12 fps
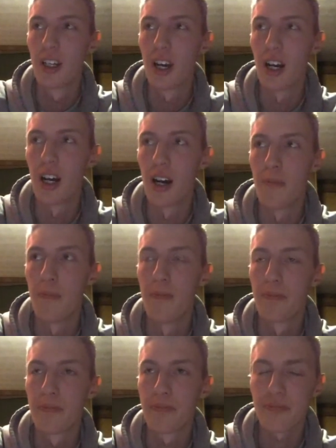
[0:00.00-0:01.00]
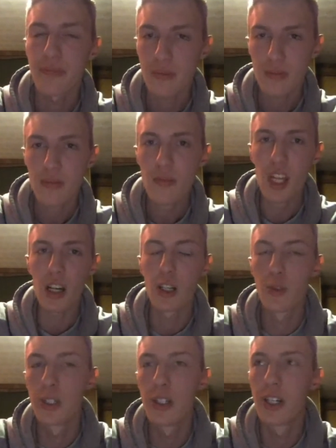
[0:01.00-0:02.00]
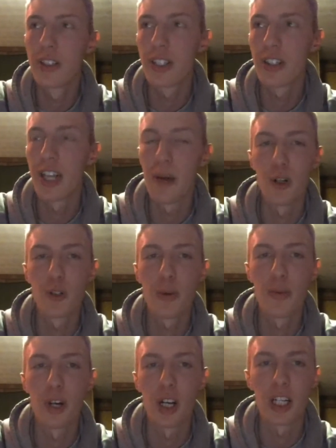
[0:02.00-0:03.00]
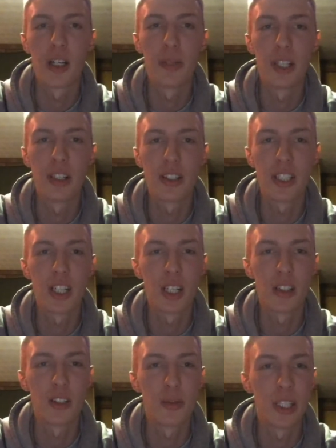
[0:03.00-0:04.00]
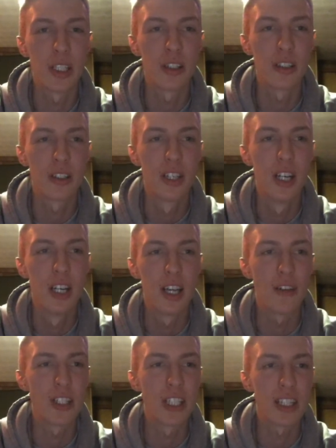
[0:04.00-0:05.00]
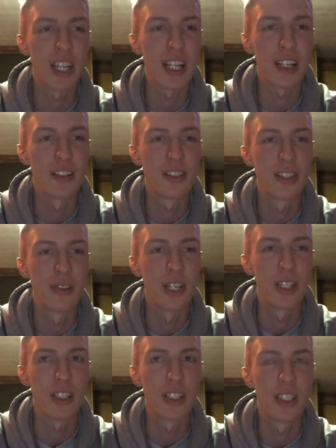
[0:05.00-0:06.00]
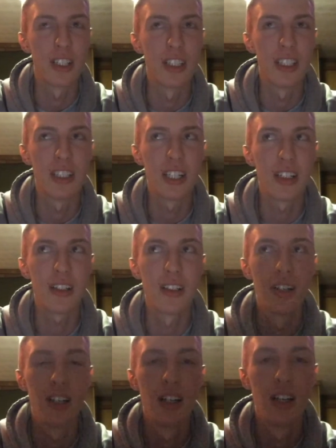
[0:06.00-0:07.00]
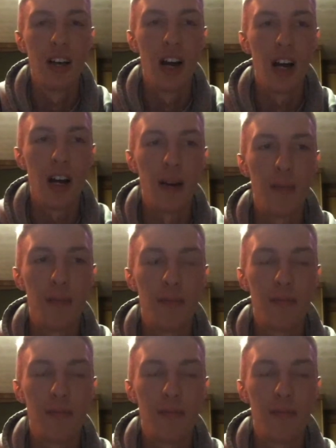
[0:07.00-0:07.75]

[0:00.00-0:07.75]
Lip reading: Because when you consider that most people aren't going to be listening on good speakers, you have to take that consideration into detail. Yeah.